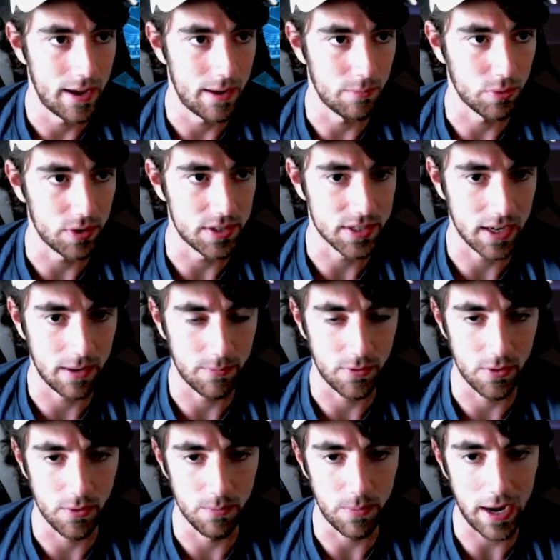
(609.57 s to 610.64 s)
And please sign up
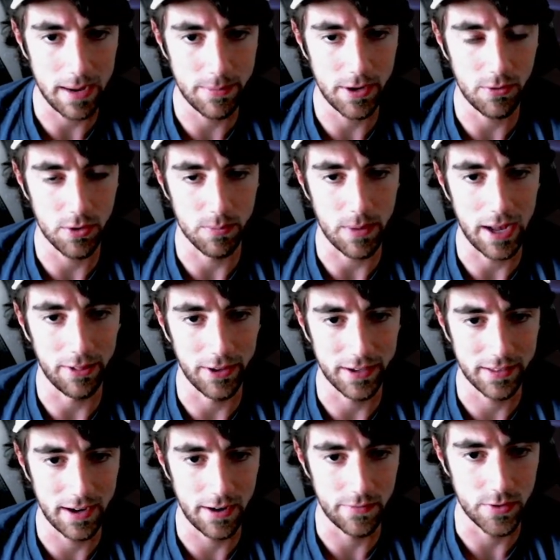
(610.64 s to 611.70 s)
for BITGET with my
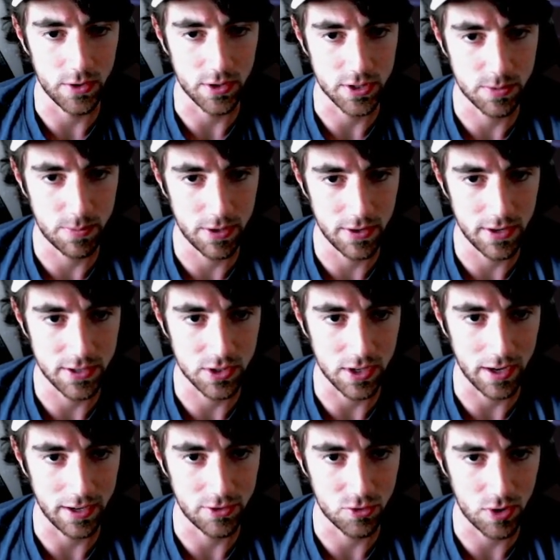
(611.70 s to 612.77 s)
link there if you're an experienced